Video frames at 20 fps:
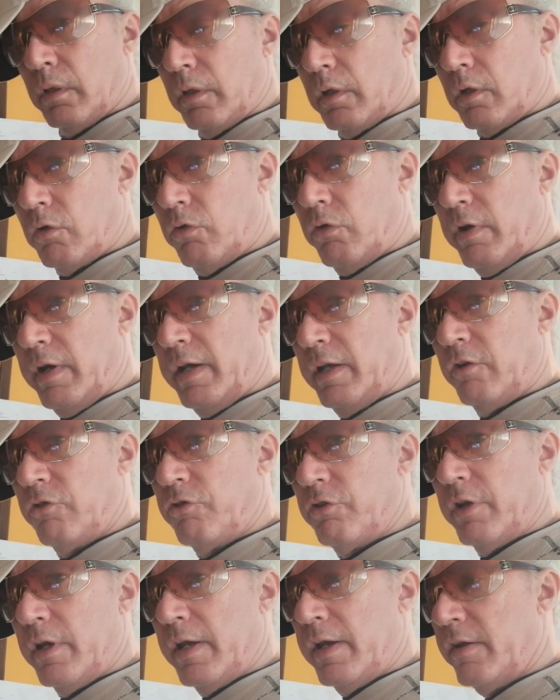the
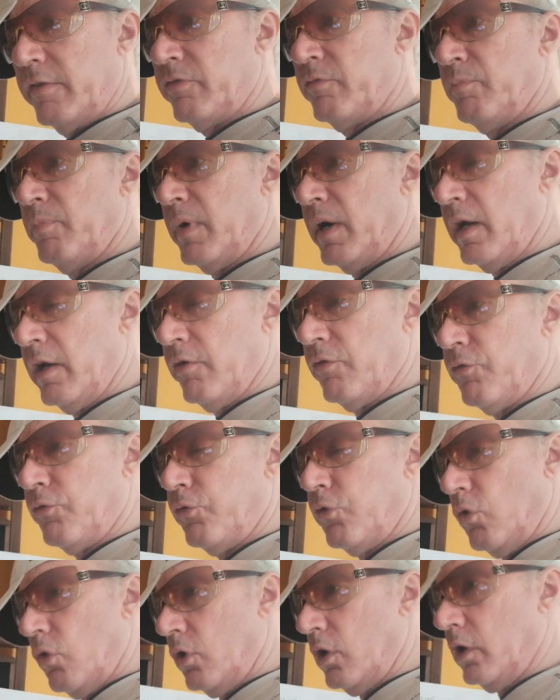crankshaft by
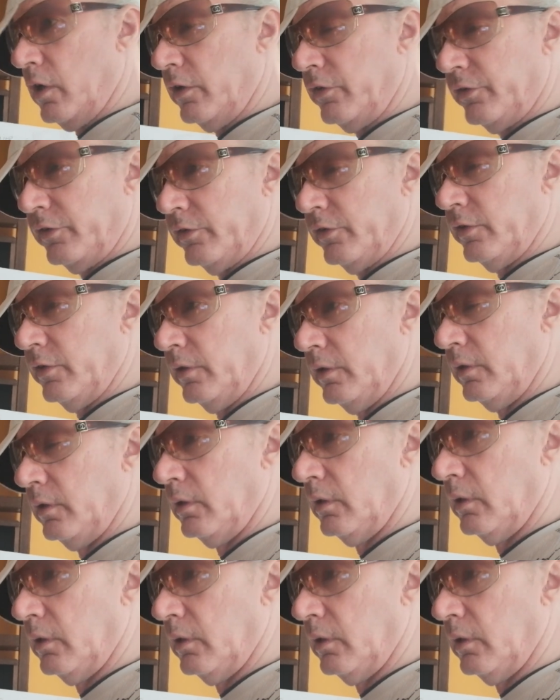force,